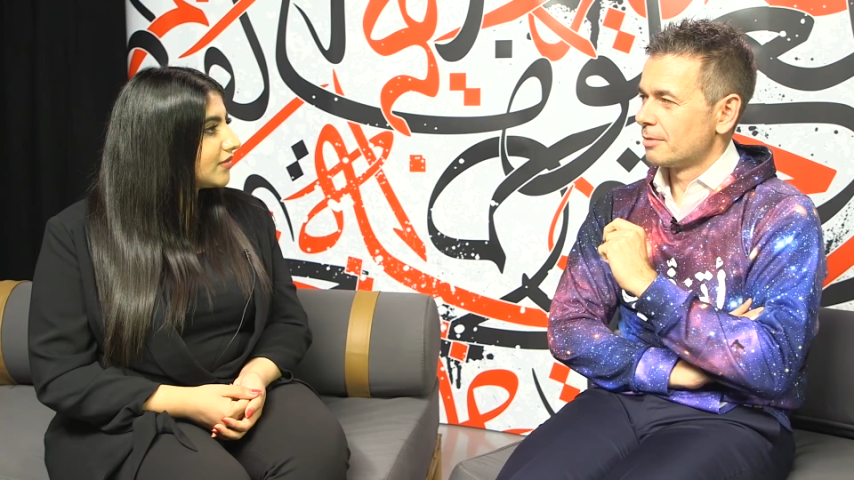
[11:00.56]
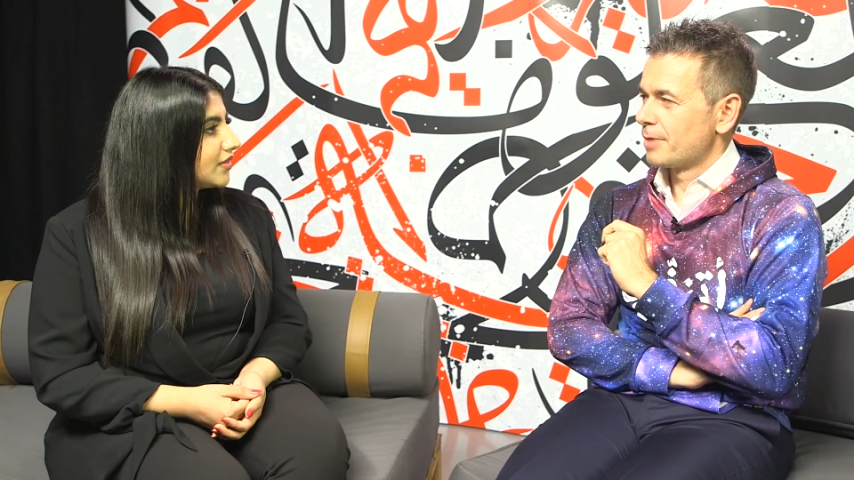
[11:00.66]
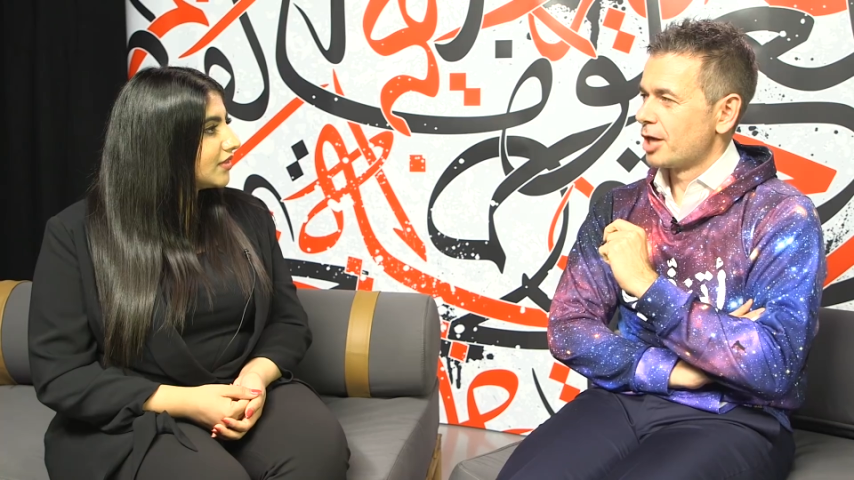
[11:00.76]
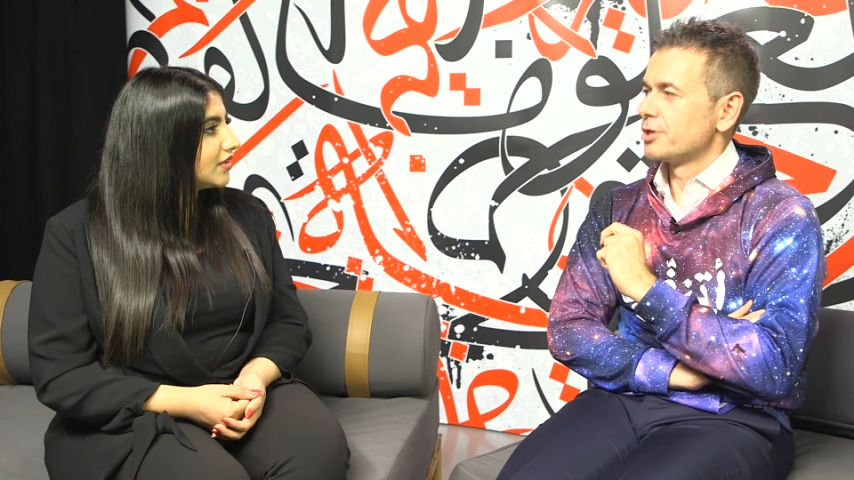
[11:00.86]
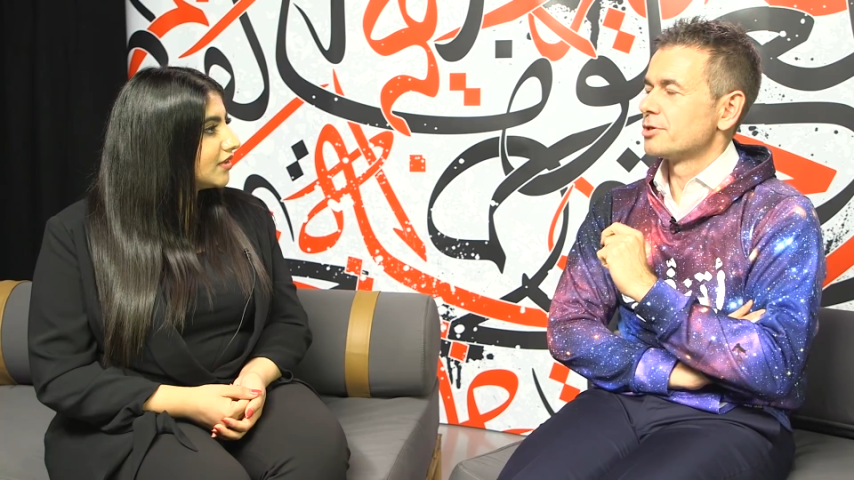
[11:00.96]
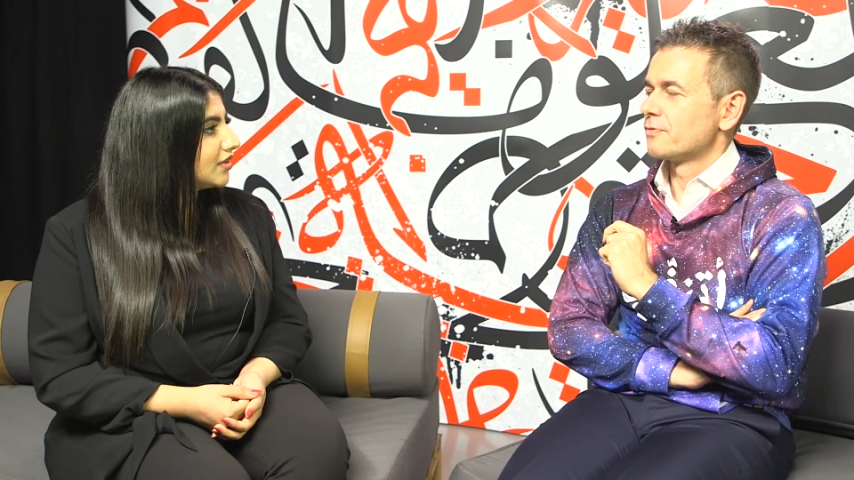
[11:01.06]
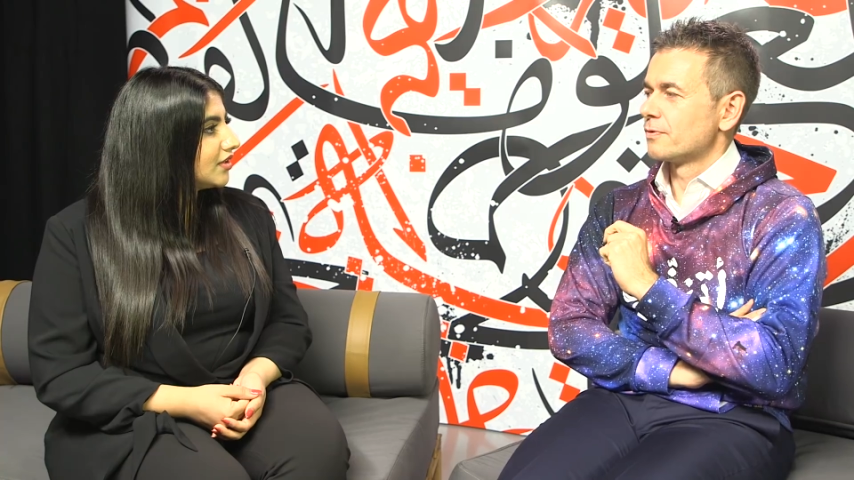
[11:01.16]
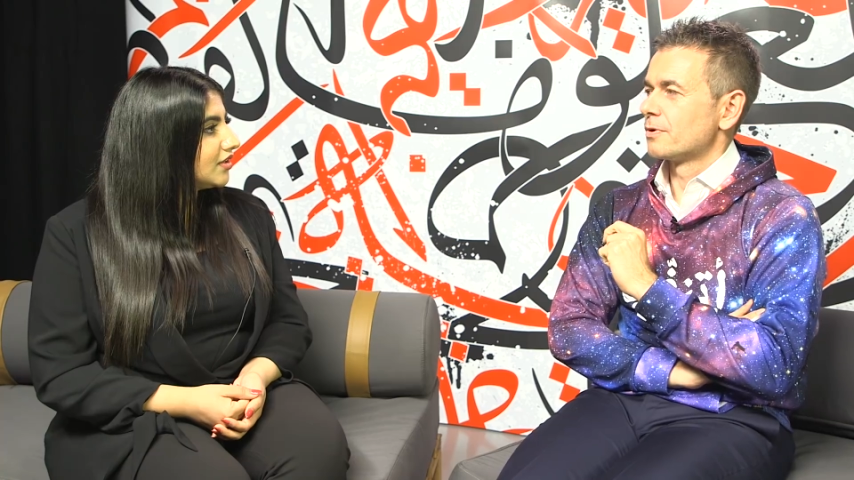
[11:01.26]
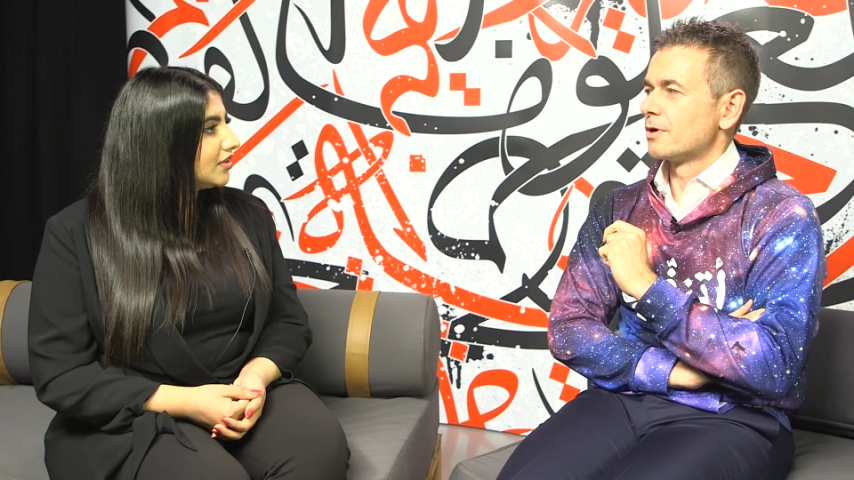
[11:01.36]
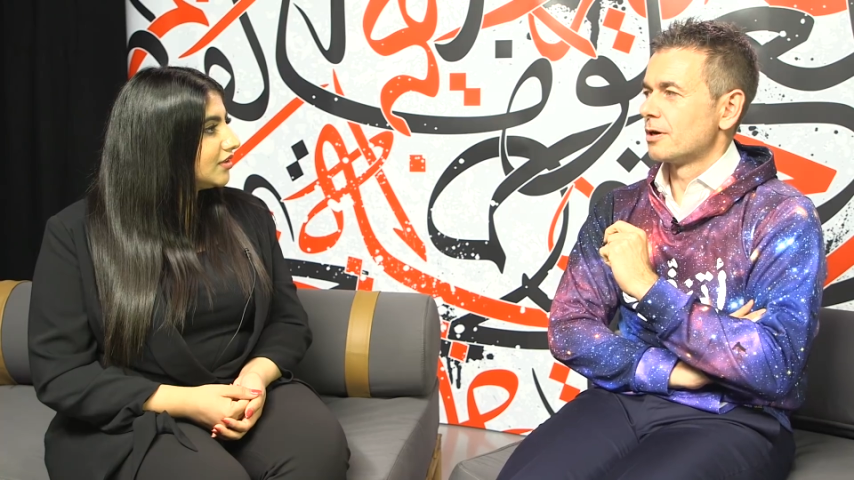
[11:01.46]
page
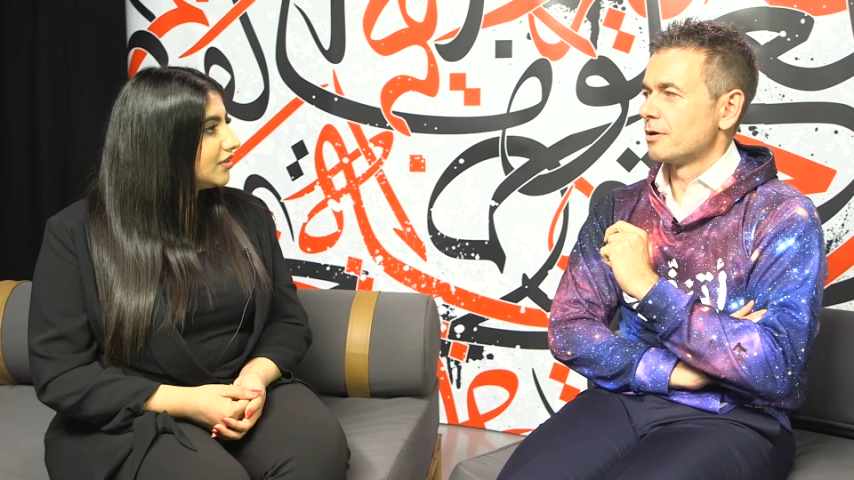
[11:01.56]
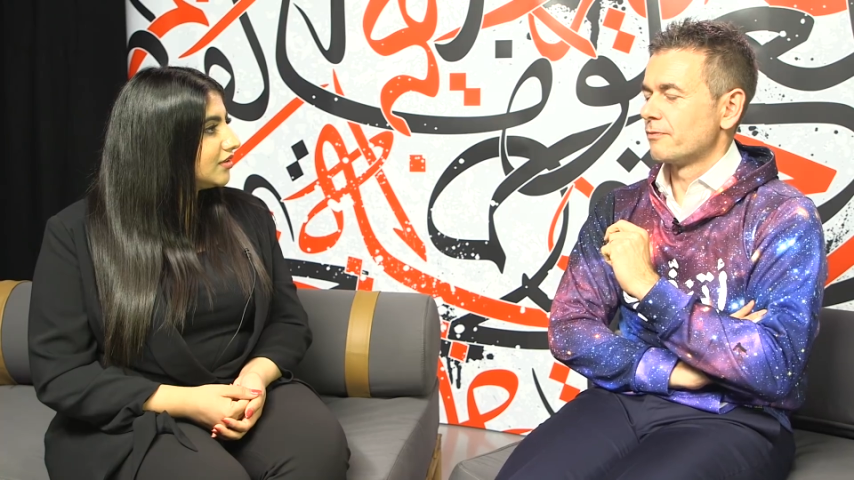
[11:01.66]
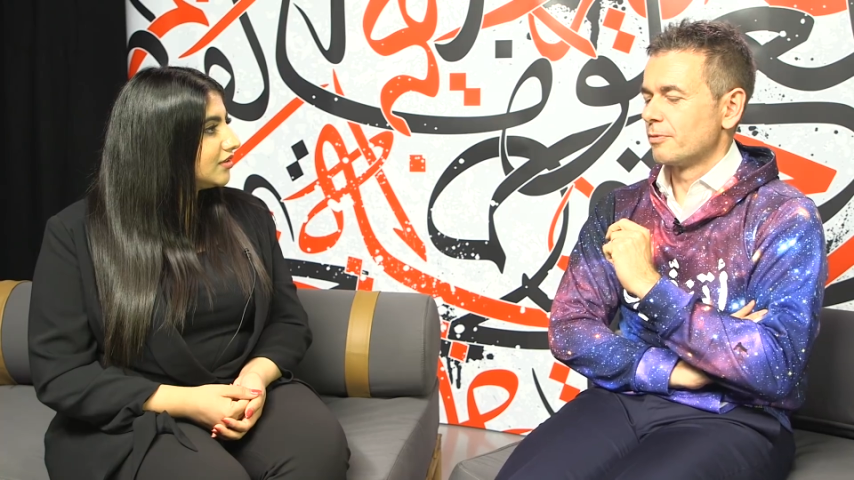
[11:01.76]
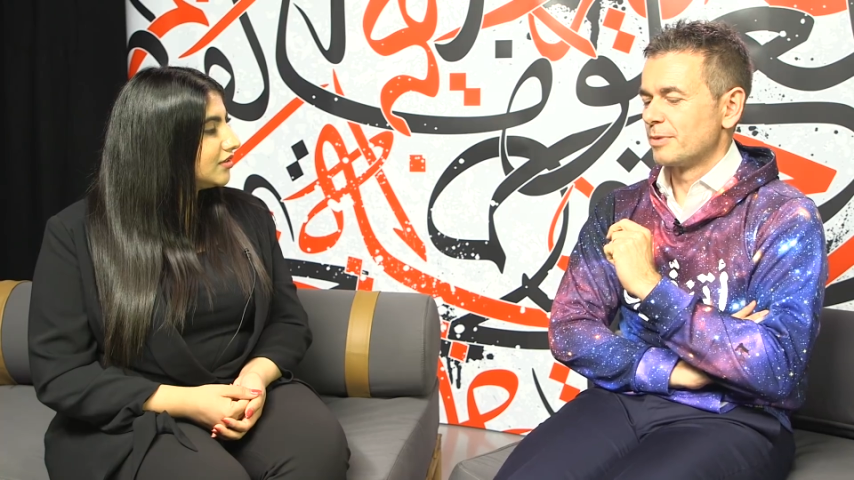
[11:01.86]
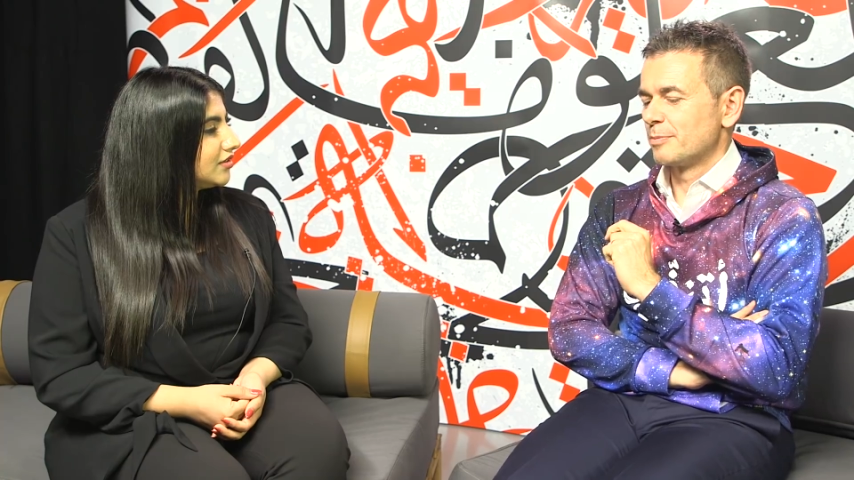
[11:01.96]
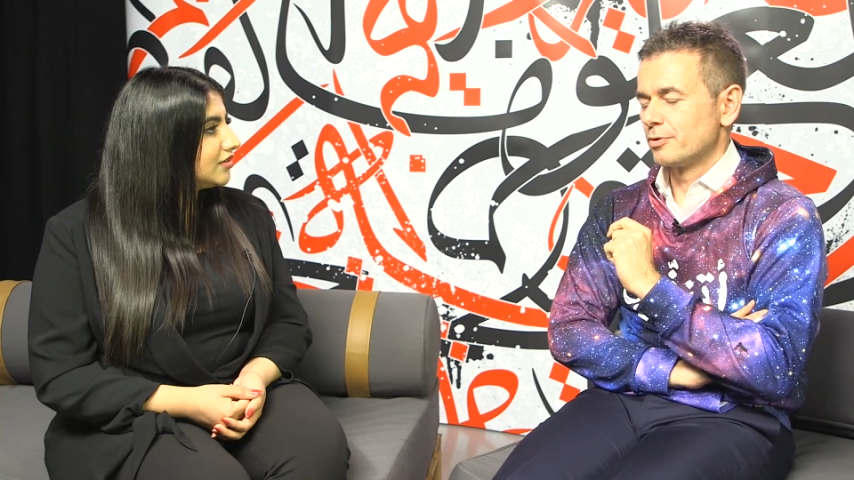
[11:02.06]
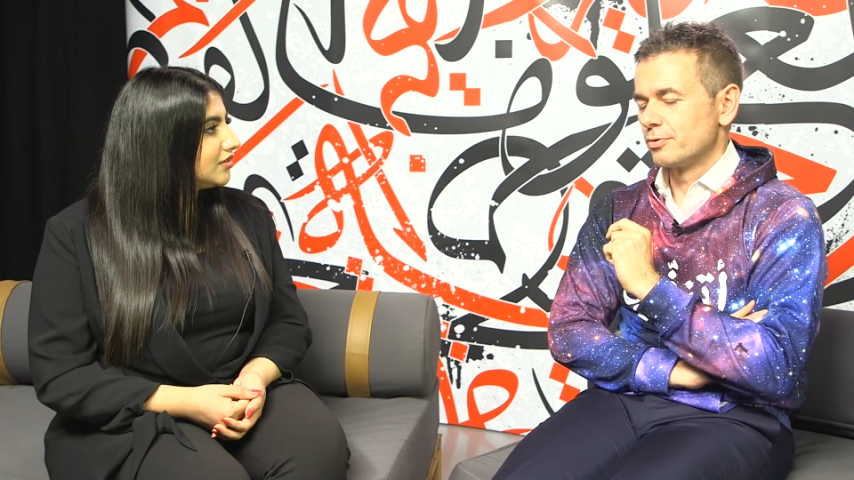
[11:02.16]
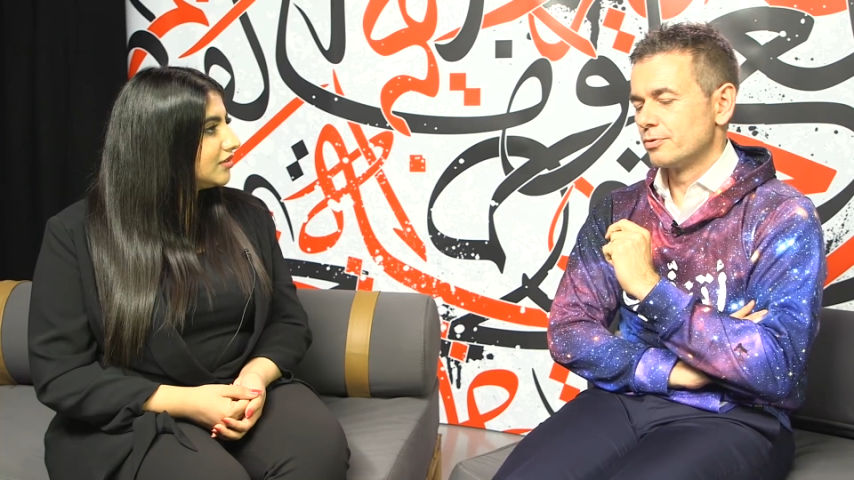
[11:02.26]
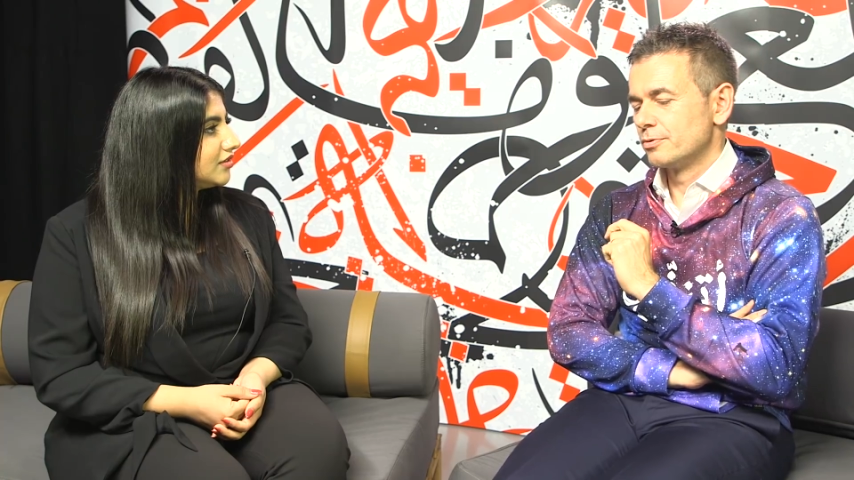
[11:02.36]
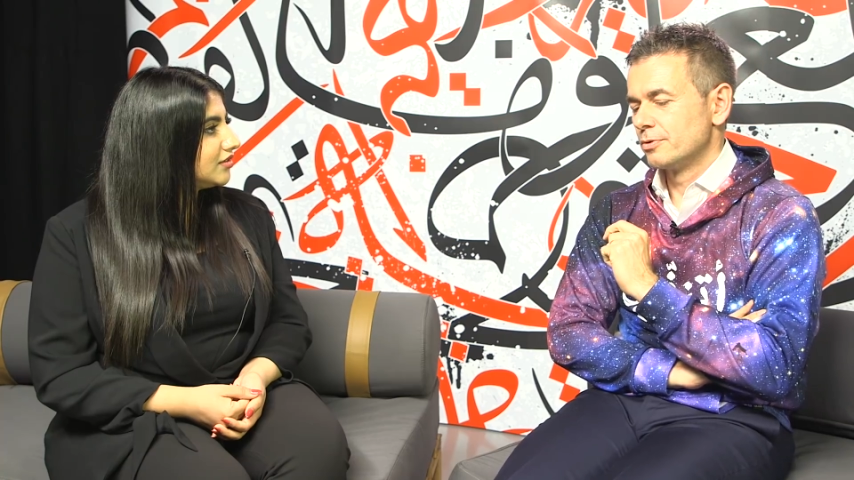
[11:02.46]
for people
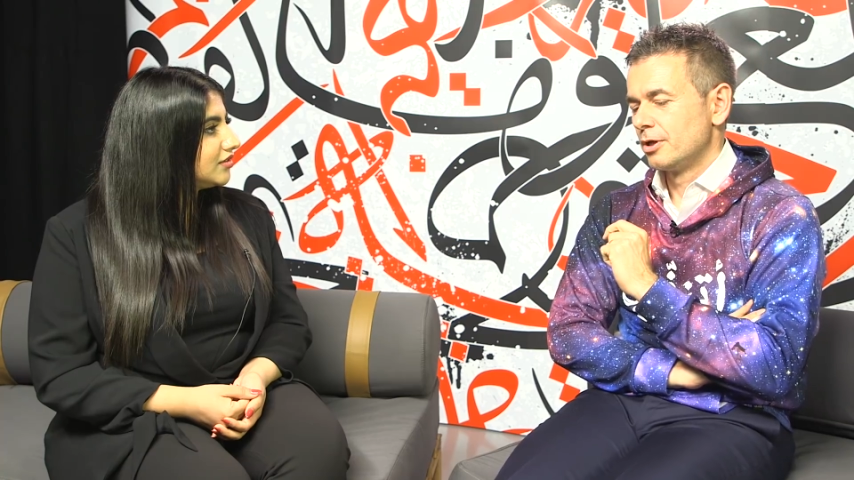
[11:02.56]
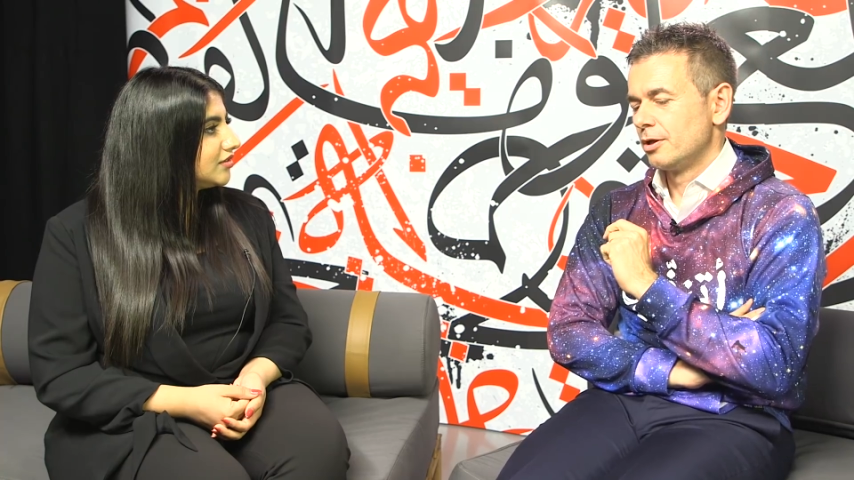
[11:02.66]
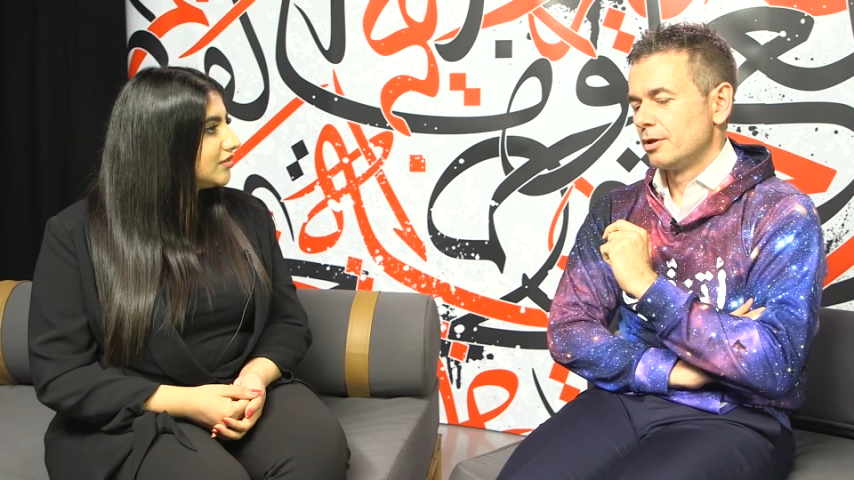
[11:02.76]
who